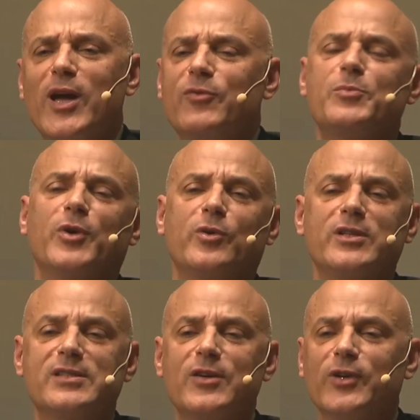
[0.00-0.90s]
every poet
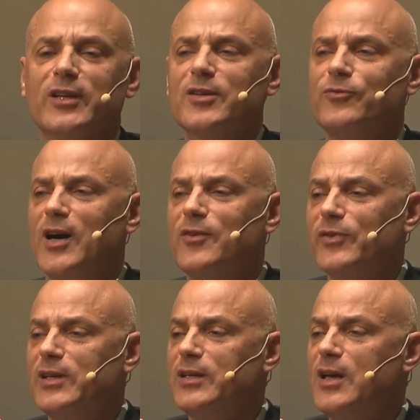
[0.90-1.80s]
is different.
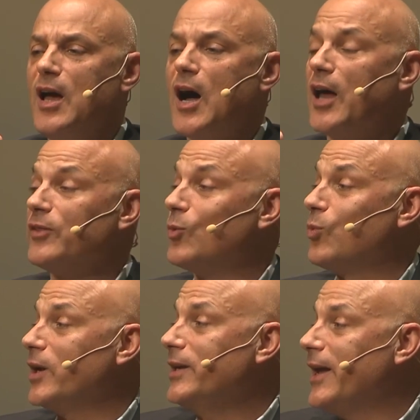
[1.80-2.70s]
Cavafy, on the
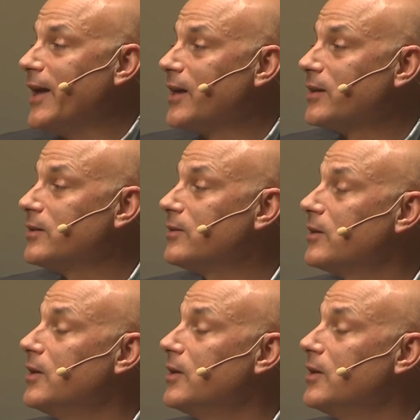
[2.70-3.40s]
one hand,